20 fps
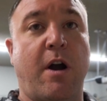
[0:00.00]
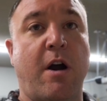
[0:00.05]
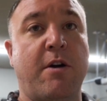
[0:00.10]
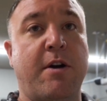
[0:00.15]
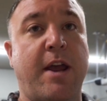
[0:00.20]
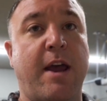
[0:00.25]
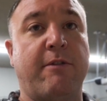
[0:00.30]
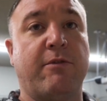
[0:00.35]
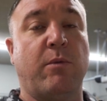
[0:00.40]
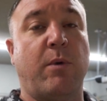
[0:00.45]
I
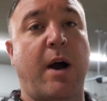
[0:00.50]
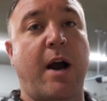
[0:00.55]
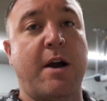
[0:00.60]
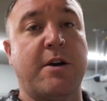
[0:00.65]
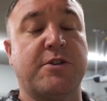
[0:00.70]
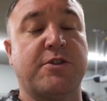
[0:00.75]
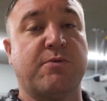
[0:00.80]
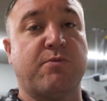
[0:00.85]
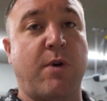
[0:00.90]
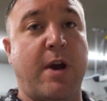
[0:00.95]
already have the
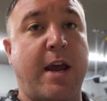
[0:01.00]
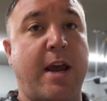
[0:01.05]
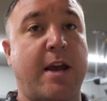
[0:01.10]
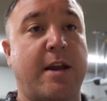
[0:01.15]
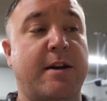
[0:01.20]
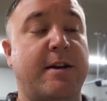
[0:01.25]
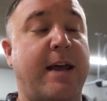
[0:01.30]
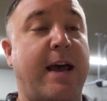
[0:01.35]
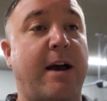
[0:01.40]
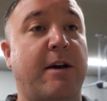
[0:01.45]
wires
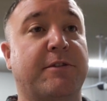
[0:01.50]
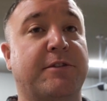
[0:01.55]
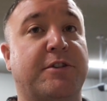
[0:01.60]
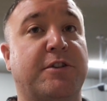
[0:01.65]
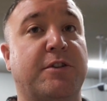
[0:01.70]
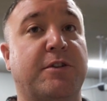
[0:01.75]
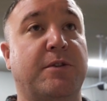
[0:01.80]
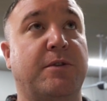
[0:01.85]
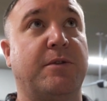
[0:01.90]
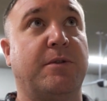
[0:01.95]
ran down
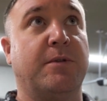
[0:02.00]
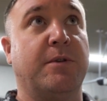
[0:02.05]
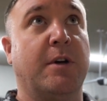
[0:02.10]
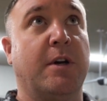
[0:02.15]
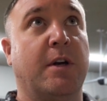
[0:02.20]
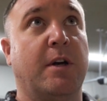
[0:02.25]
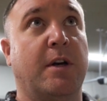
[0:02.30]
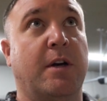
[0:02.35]
to